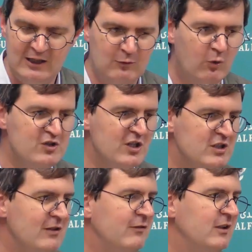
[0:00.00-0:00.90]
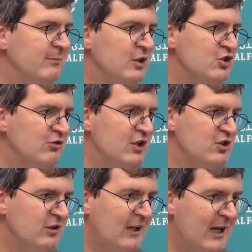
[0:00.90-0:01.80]
it was as if the
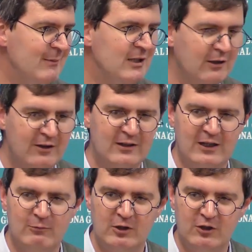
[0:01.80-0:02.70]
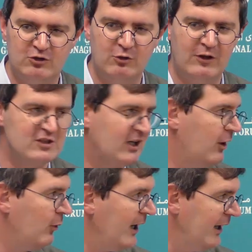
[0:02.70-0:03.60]
administration came in thinking we're going to do things
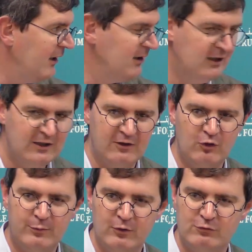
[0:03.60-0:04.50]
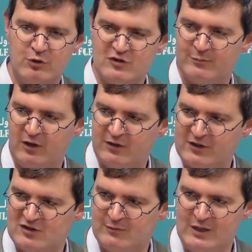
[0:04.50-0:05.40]
our way. The normal rules of
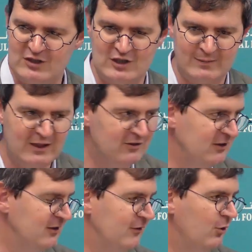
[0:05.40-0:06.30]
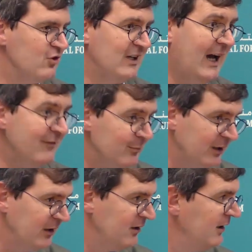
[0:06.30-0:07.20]
politics have been suspended, and of course they
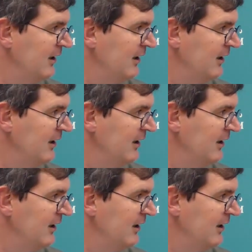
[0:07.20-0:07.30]
haven't been.